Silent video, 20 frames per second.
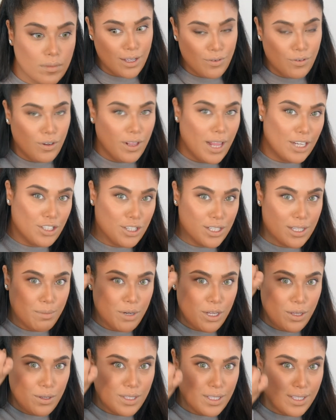For lashes, I'm
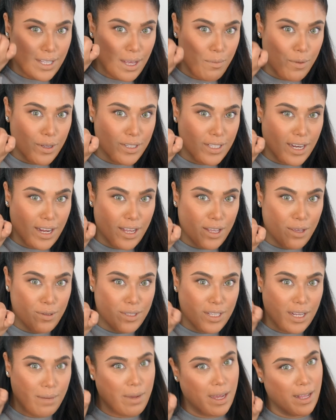gonna use the same ones that I used in